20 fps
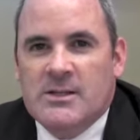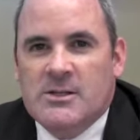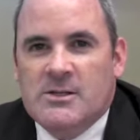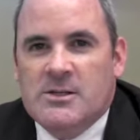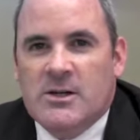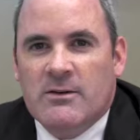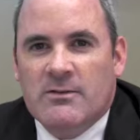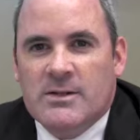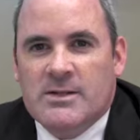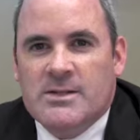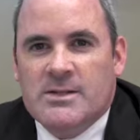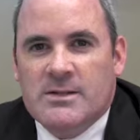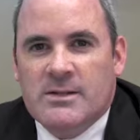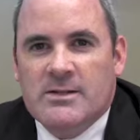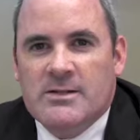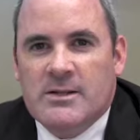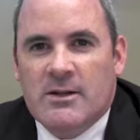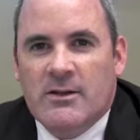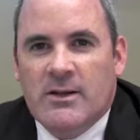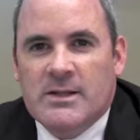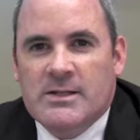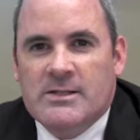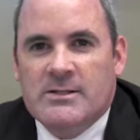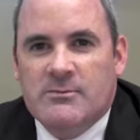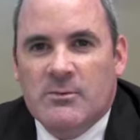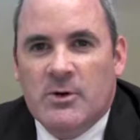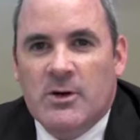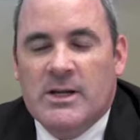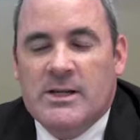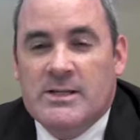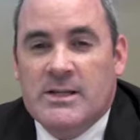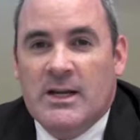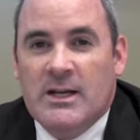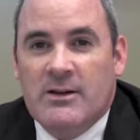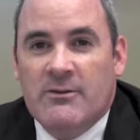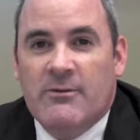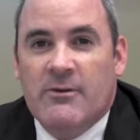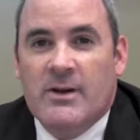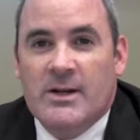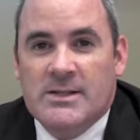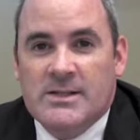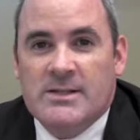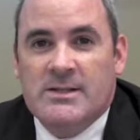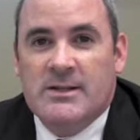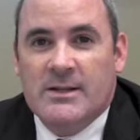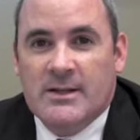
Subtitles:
into service. So that's really exciting for us.